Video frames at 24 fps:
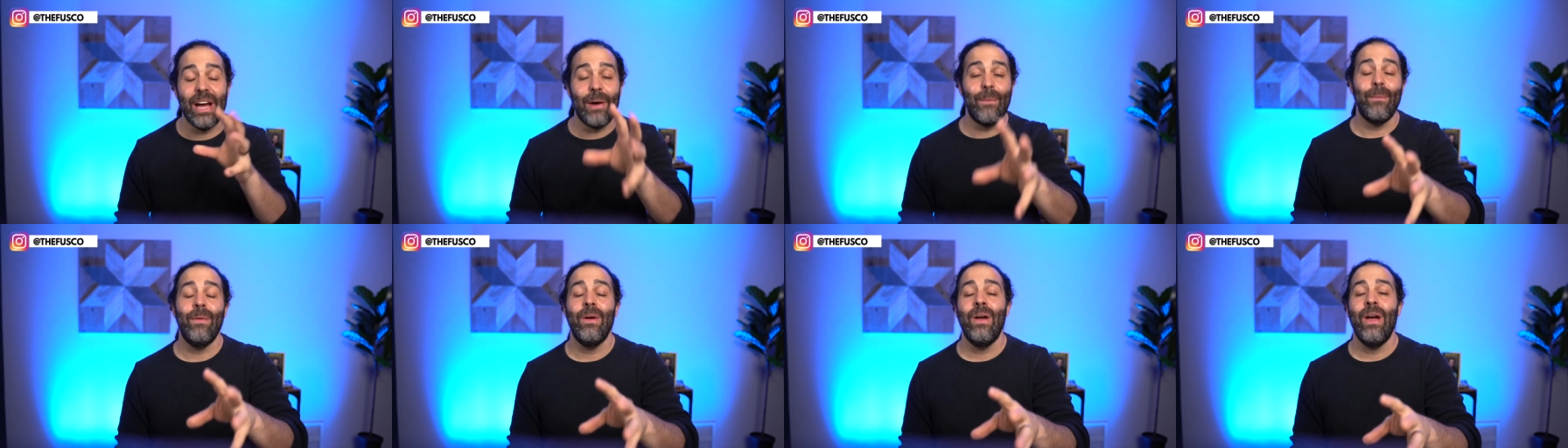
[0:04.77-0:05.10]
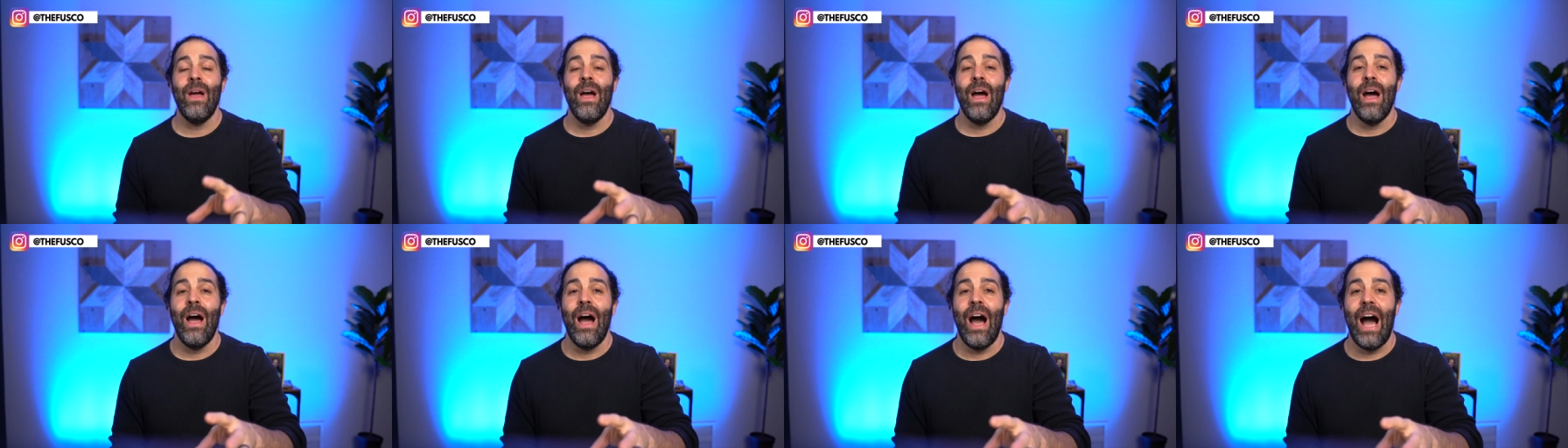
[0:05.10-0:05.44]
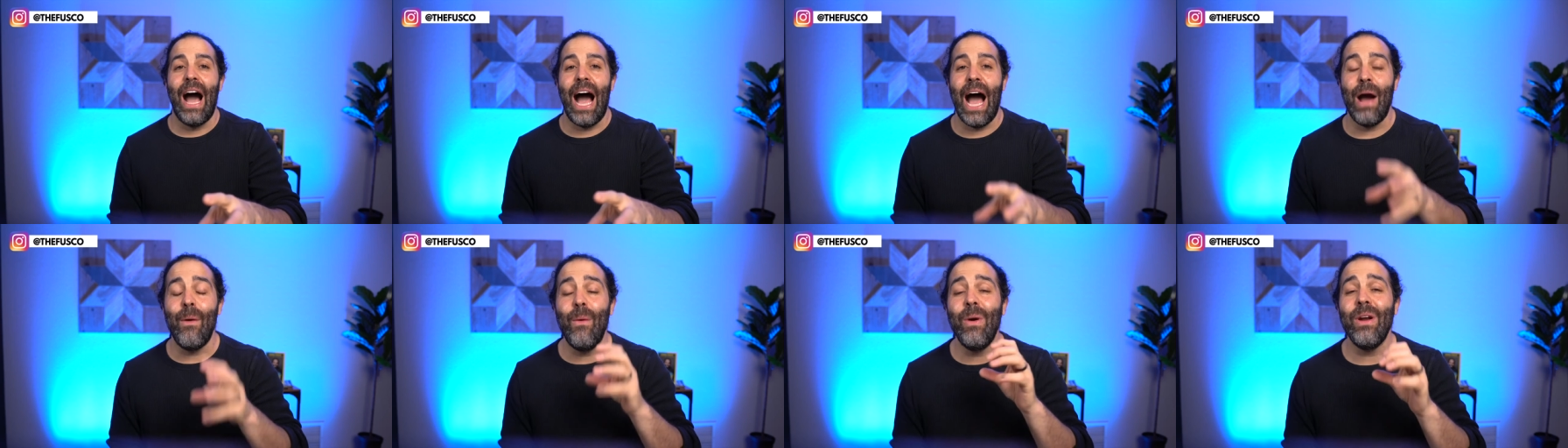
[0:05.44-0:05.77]
Now,
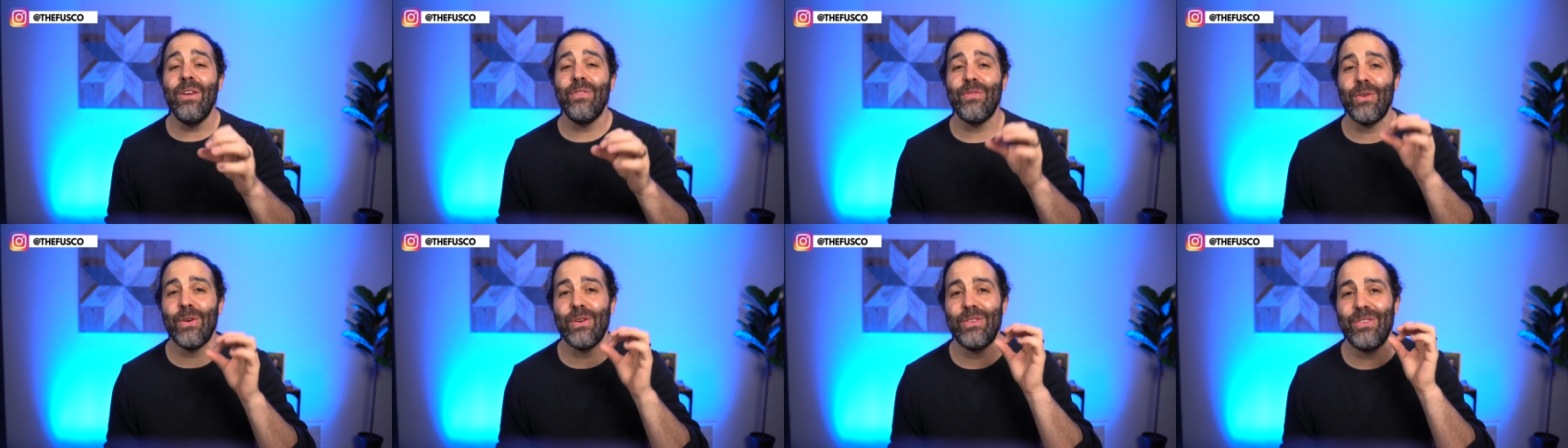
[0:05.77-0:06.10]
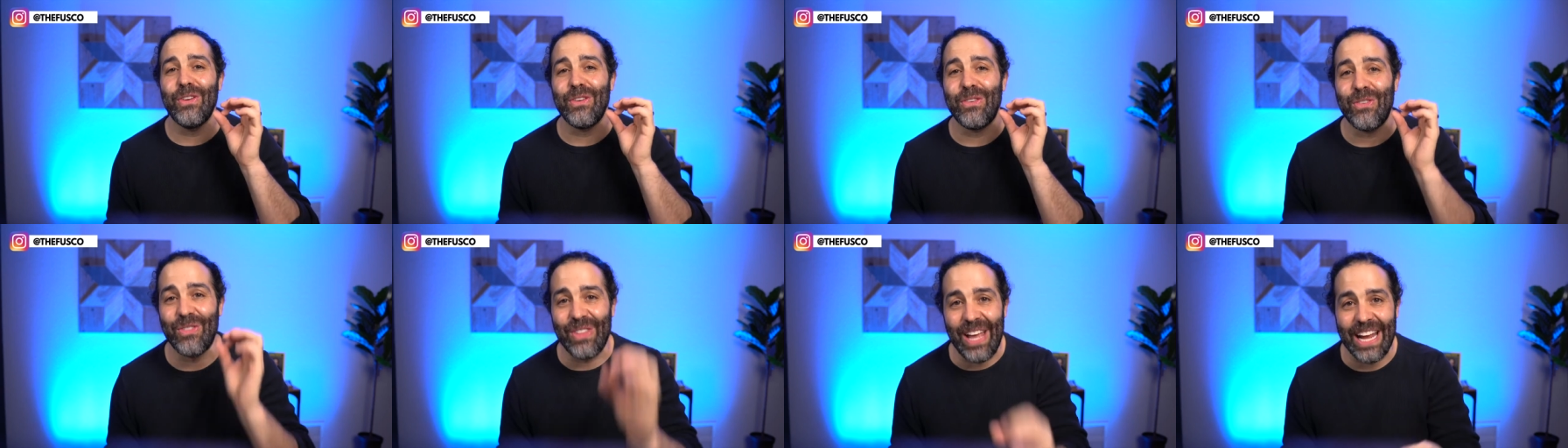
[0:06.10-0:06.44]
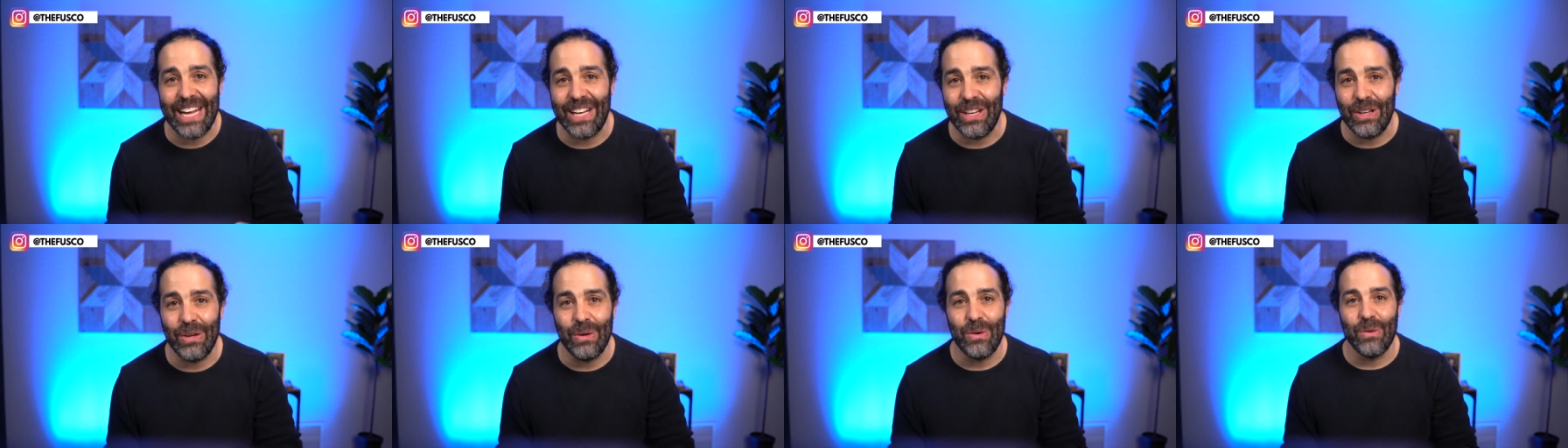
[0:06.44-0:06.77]
I want to first just
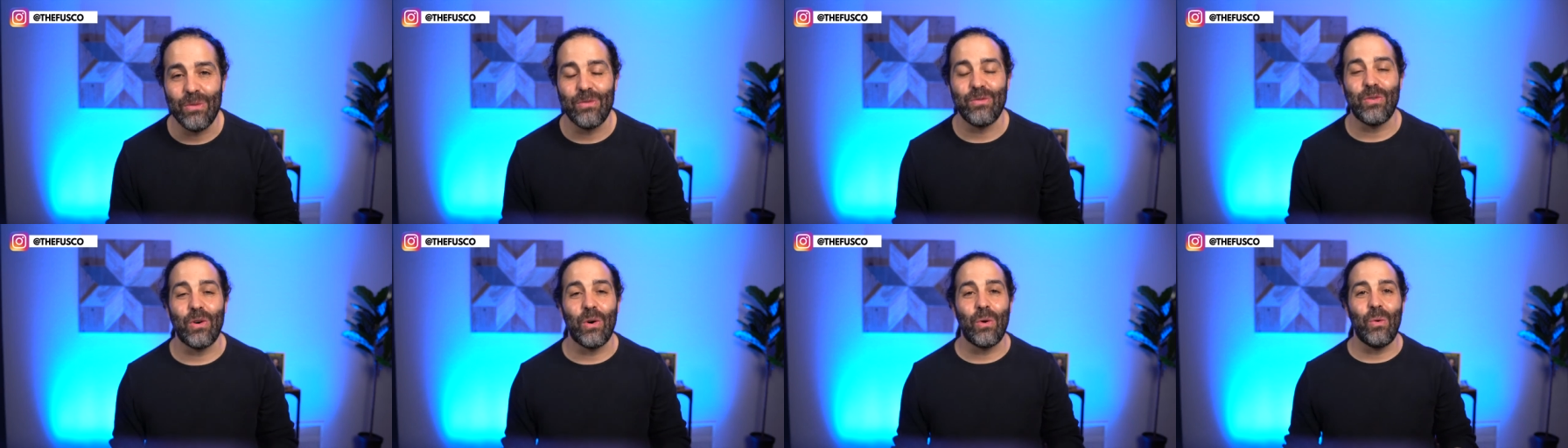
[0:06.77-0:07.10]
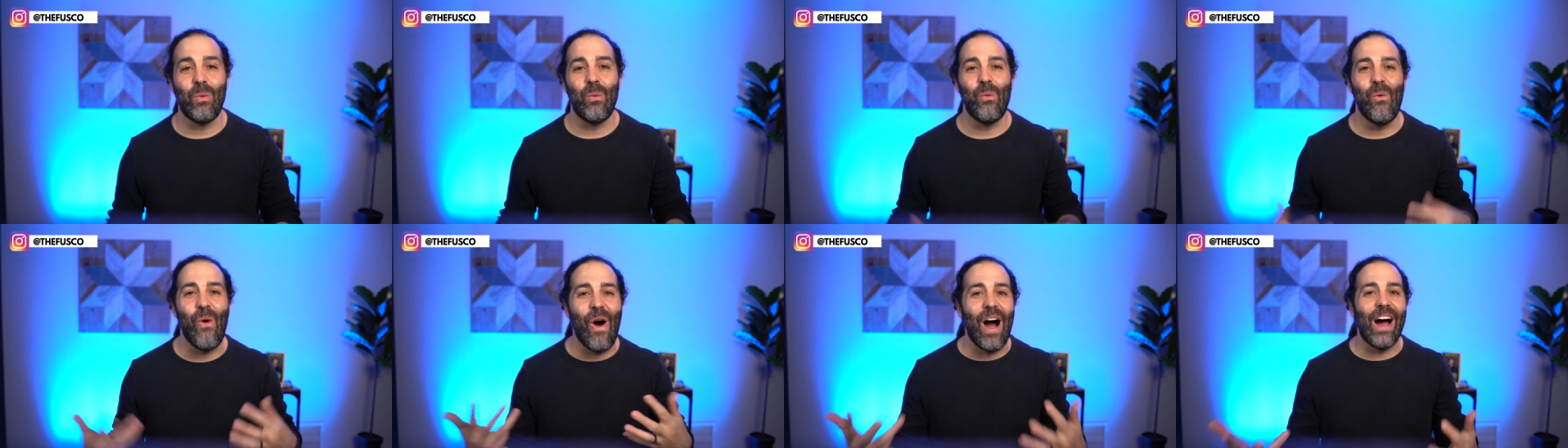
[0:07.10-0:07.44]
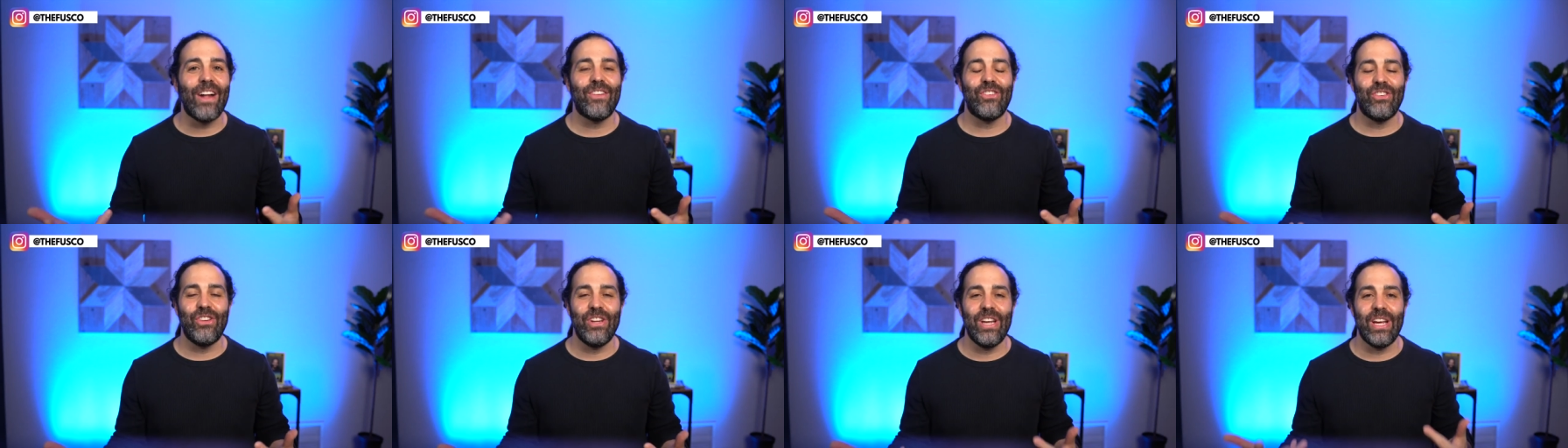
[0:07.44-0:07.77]
thank you for
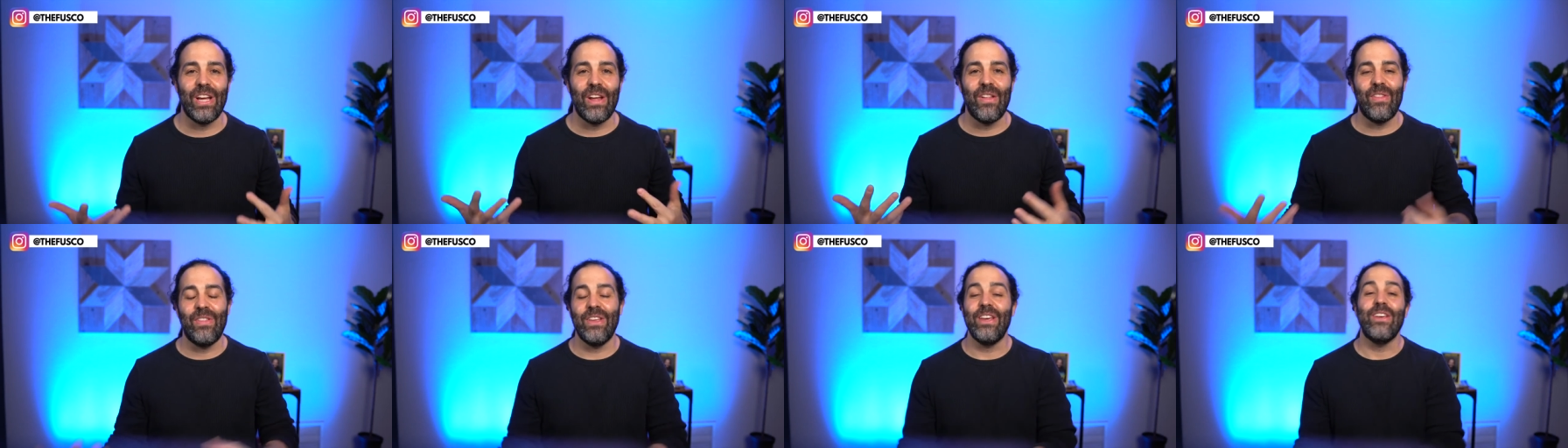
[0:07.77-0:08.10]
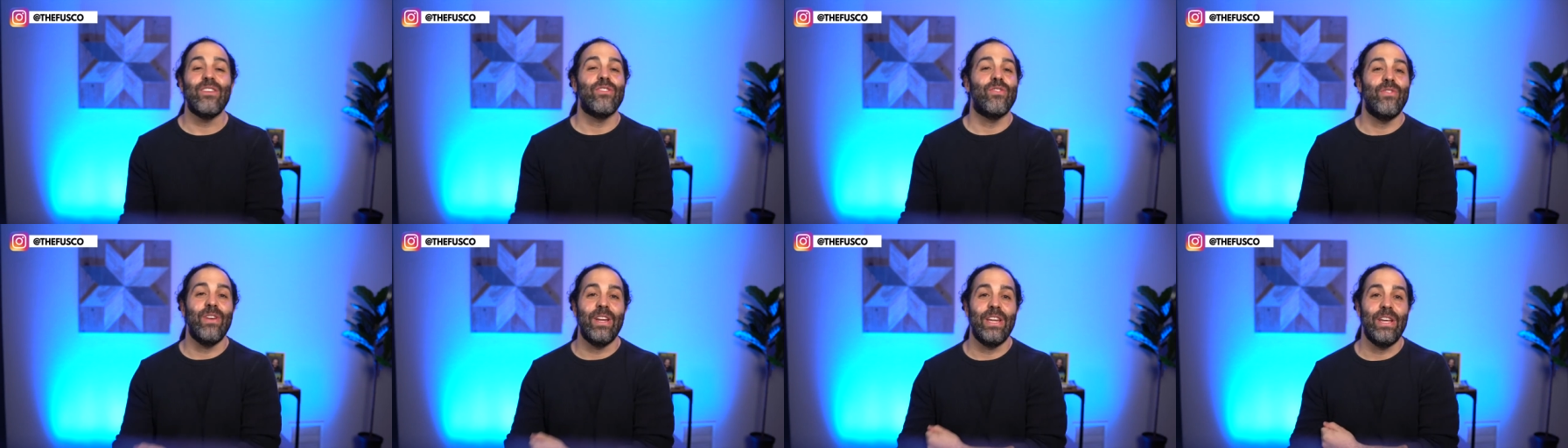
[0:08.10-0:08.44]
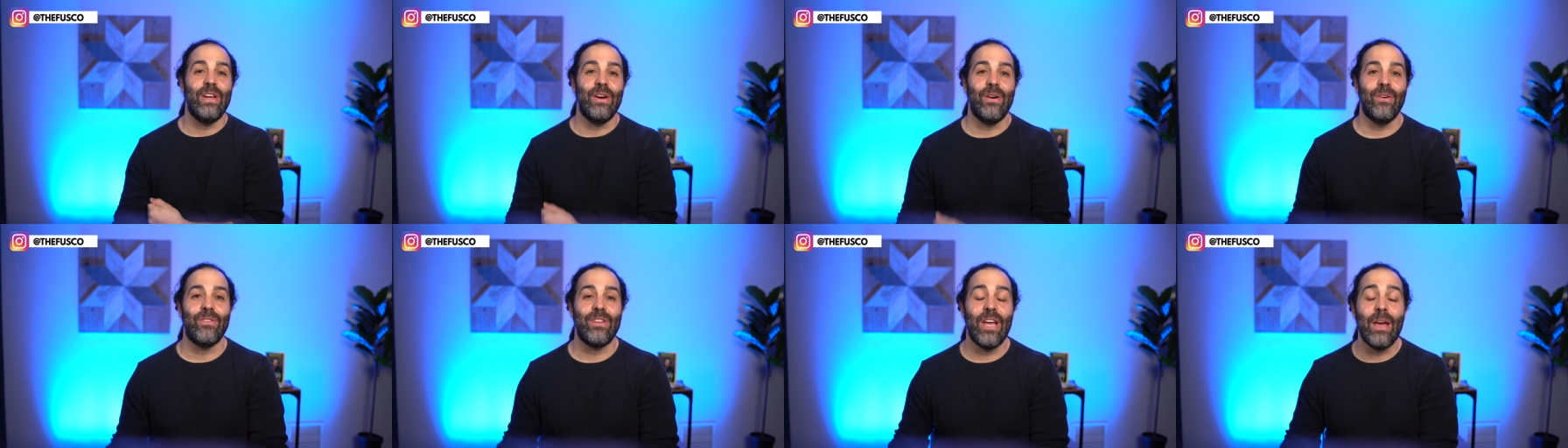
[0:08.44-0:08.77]
watching these
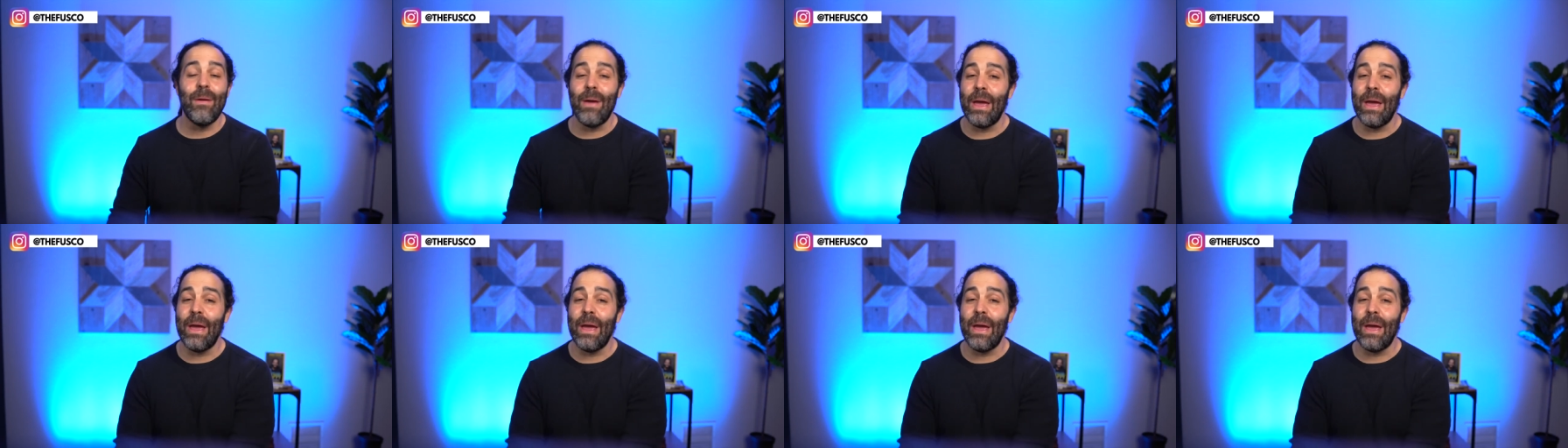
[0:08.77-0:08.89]
videos.